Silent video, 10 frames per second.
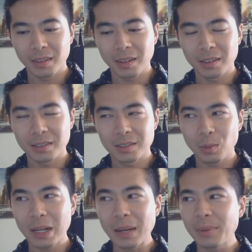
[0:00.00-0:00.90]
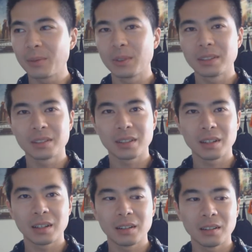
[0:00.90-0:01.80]
Because what happened was
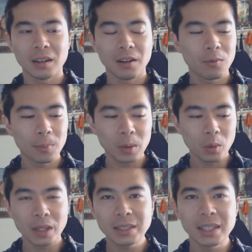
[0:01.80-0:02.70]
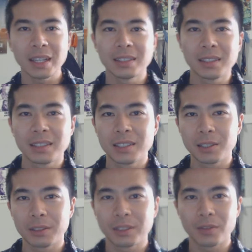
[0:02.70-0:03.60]
I've been wanting to get into this
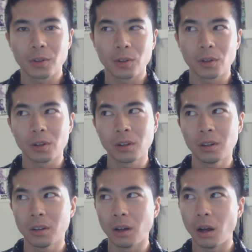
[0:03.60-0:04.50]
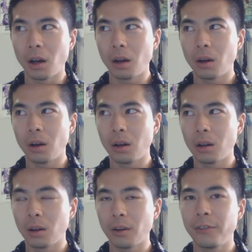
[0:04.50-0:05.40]
series for
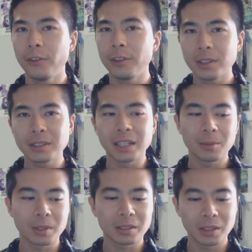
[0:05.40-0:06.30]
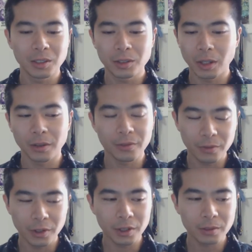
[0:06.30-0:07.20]
a few years now because
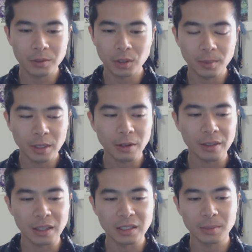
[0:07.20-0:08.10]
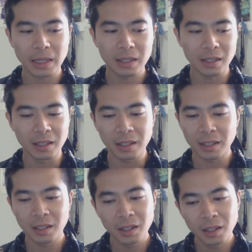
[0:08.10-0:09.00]
I've heard so many great things about it, and
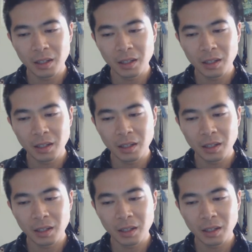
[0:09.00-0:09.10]
that